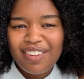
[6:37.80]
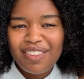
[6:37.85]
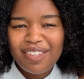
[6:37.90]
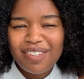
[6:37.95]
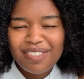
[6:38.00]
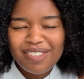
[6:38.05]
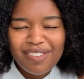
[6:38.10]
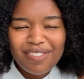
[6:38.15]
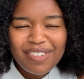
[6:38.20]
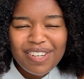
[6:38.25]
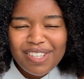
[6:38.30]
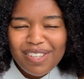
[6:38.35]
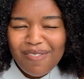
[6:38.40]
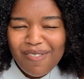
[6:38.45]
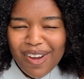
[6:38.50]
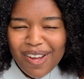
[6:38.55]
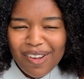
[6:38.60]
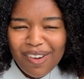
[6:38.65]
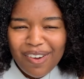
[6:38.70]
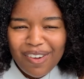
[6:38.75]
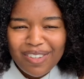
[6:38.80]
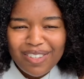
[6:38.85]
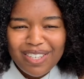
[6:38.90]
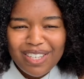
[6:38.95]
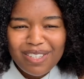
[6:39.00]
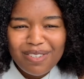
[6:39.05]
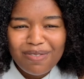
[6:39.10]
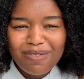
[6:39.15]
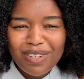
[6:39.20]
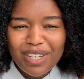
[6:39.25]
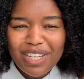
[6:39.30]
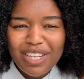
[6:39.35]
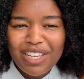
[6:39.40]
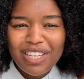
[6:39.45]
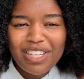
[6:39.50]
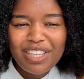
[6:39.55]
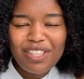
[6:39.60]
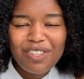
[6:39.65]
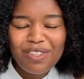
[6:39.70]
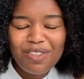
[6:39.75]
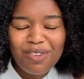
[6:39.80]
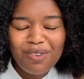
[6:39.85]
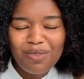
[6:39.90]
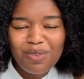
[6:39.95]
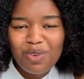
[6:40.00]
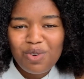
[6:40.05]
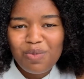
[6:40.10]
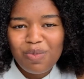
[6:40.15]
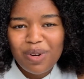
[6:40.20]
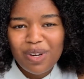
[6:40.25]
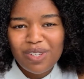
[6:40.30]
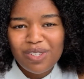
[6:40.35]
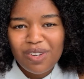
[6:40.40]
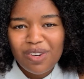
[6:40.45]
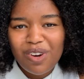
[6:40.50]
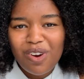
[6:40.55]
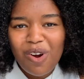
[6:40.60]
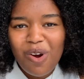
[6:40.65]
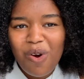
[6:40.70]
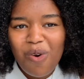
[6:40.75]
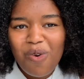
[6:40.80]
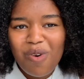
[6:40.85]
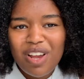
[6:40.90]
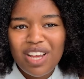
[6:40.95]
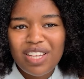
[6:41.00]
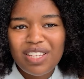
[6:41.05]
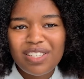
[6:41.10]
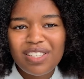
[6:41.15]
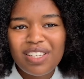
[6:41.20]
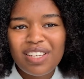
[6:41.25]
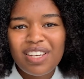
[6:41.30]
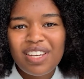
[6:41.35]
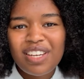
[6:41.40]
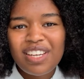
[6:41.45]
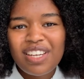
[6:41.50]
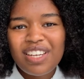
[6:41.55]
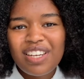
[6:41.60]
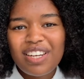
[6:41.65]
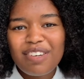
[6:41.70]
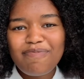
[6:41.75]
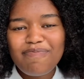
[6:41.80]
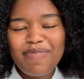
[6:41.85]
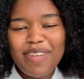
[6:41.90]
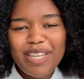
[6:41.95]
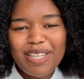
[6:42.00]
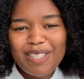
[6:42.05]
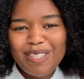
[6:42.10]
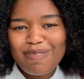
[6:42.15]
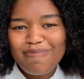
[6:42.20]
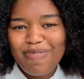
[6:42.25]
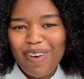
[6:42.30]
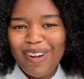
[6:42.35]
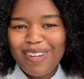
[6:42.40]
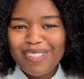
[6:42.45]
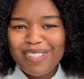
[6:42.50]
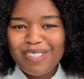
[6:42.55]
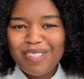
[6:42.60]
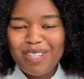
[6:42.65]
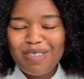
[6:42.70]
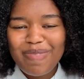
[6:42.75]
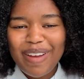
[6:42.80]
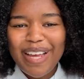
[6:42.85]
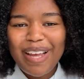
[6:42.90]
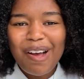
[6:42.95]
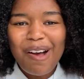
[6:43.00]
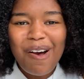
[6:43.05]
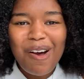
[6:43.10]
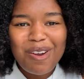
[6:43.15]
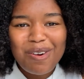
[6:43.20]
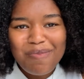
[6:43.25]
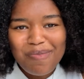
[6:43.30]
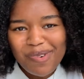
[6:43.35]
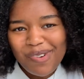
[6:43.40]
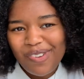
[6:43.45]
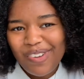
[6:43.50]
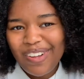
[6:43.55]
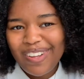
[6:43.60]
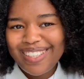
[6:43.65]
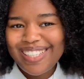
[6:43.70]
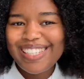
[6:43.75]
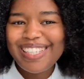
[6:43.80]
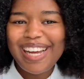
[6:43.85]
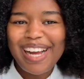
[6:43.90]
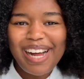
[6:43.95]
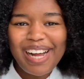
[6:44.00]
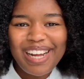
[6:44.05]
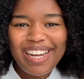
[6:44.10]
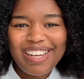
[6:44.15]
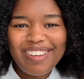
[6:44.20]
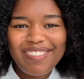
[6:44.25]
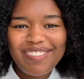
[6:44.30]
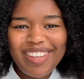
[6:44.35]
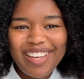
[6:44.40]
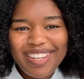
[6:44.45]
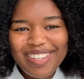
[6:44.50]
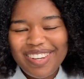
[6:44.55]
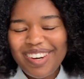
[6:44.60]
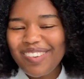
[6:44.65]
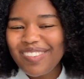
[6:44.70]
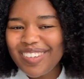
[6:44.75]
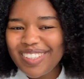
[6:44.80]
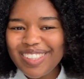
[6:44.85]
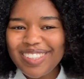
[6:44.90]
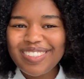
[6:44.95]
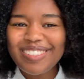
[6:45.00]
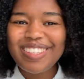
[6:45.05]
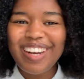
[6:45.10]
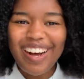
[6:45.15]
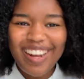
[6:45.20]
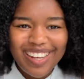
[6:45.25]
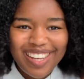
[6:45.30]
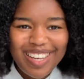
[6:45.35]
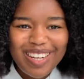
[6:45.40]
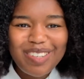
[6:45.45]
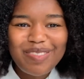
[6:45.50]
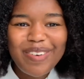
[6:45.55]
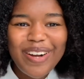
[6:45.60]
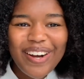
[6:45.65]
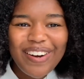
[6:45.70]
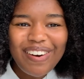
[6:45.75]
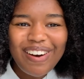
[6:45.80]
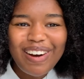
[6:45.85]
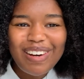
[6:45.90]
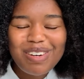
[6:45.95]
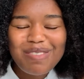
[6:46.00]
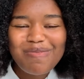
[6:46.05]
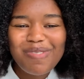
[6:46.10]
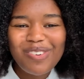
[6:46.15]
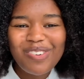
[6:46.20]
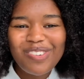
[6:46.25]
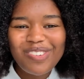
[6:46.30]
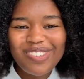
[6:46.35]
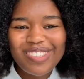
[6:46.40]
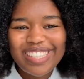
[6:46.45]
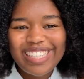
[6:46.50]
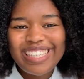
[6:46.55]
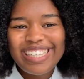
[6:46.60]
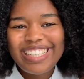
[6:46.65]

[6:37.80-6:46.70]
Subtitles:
there's a reason why all these freaking YouTubers are always being sponsored by Audible all the time. They know what they're talking about. Audible